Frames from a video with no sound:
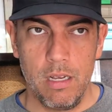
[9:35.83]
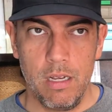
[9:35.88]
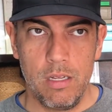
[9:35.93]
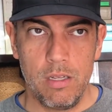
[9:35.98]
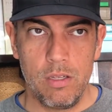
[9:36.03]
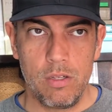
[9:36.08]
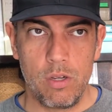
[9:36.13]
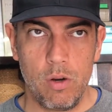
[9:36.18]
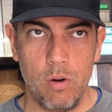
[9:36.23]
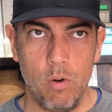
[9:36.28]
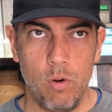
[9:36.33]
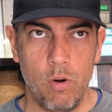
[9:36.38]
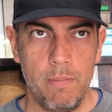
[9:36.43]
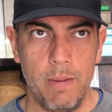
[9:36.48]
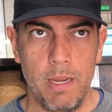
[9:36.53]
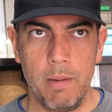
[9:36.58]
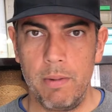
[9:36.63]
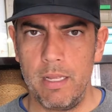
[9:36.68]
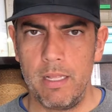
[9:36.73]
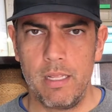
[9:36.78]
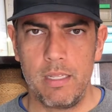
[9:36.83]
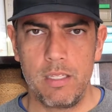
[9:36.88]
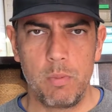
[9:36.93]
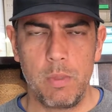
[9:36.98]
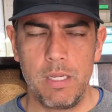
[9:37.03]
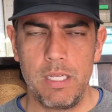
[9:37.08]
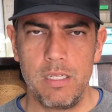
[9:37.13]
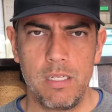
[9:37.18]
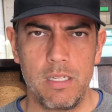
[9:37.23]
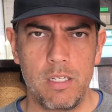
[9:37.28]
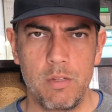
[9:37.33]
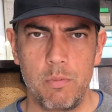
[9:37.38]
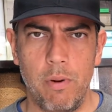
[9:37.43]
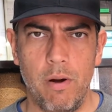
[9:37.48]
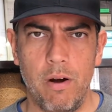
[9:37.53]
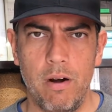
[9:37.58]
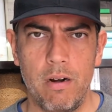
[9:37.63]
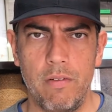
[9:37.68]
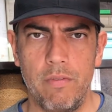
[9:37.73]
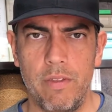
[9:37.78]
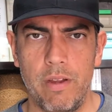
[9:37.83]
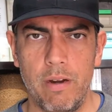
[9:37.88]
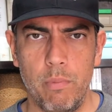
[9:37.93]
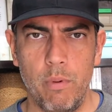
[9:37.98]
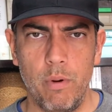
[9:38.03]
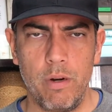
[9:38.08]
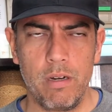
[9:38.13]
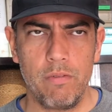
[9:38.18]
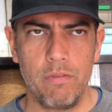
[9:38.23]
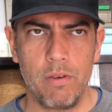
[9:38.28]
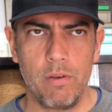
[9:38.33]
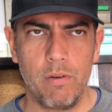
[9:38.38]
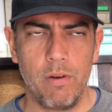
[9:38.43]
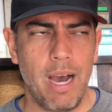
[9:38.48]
So, or maybe the species is part of their point of view.